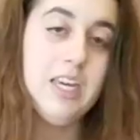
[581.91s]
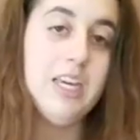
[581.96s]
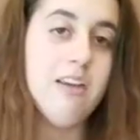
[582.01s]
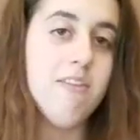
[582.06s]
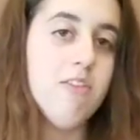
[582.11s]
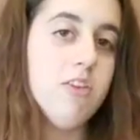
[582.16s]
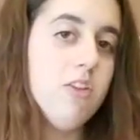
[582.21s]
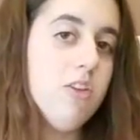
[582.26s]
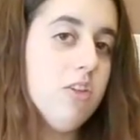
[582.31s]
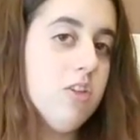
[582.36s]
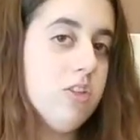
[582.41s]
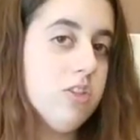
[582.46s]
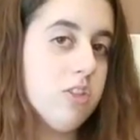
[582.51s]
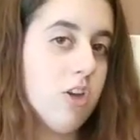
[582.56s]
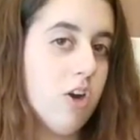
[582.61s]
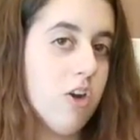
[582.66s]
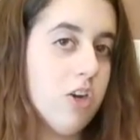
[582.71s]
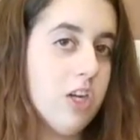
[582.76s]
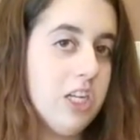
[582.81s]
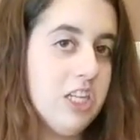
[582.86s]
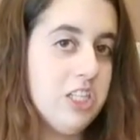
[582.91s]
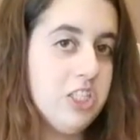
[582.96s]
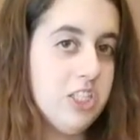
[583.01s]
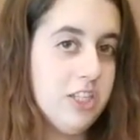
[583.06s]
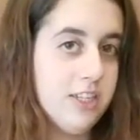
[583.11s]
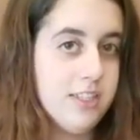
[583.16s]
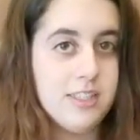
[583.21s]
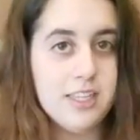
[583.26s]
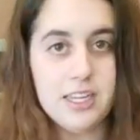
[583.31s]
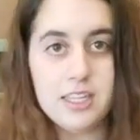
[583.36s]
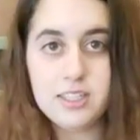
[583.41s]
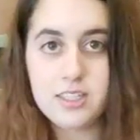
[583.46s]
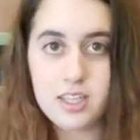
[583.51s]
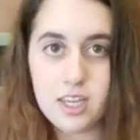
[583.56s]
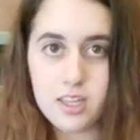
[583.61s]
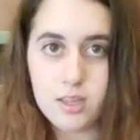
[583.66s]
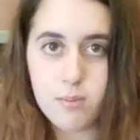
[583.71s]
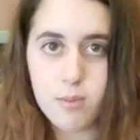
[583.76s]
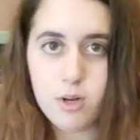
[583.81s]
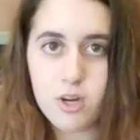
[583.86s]
Even though there's already cheese
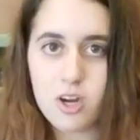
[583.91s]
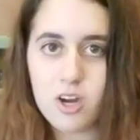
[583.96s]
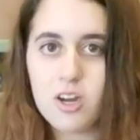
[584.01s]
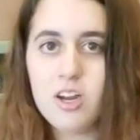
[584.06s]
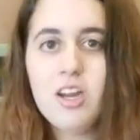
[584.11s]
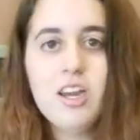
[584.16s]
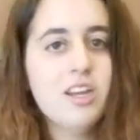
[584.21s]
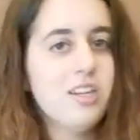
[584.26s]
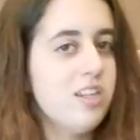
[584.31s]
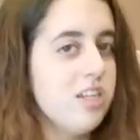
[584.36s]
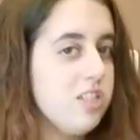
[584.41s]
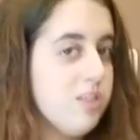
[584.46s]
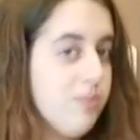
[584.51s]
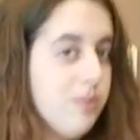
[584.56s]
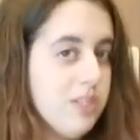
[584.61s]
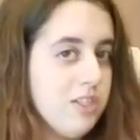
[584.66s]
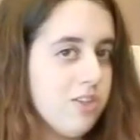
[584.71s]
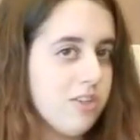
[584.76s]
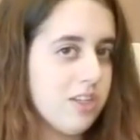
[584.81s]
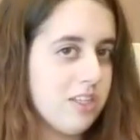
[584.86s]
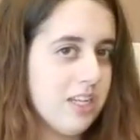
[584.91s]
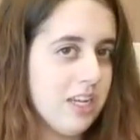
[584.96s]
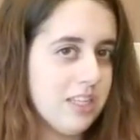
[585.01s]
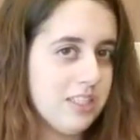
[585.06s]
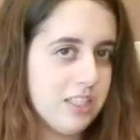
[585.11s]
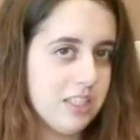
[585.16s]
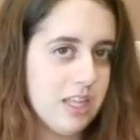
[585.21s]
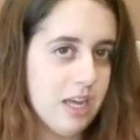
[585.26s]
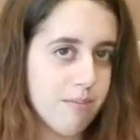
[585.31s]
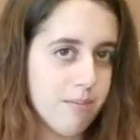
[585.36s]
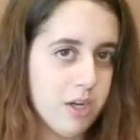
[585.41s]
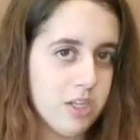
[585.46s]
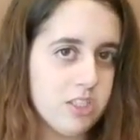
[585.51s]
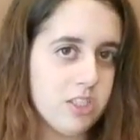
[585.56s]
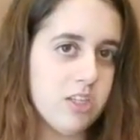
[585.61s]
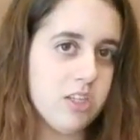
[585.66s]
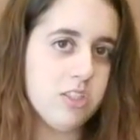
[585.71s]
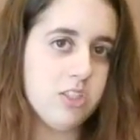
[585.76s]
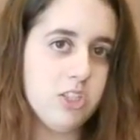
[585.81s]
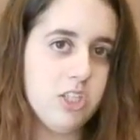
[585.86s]
inside the burger, doesn't mean you can taste it that much
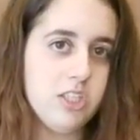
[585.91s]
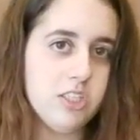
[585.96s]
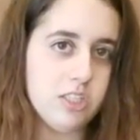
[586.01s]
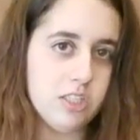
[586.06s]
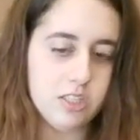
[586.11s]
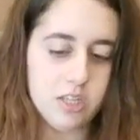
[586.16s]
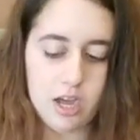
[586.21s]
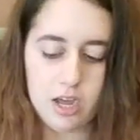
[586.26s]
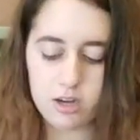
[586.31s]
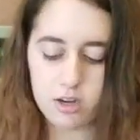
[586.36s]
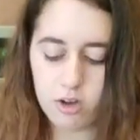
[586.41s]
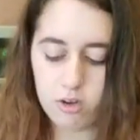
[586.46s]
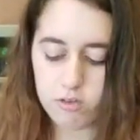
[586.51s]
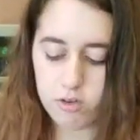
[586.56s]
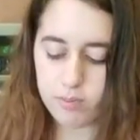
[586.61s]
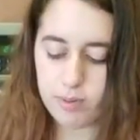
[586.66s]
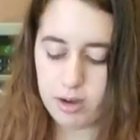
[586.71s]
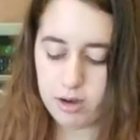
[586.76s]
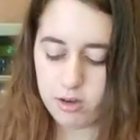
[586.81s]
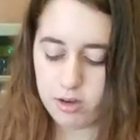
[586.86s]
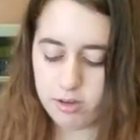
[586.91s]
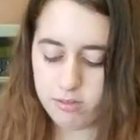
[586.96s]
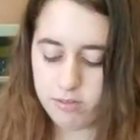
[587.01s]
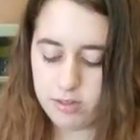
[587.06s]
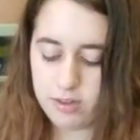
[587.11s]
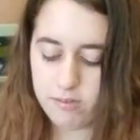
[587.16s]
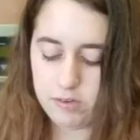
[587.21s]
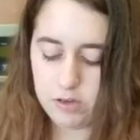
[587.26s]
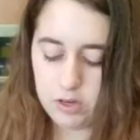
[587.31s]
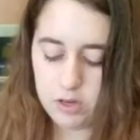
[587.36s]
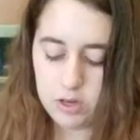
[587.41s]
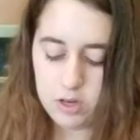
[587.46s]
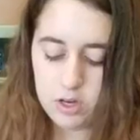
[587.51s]
because cheese is not an overpowering flavor.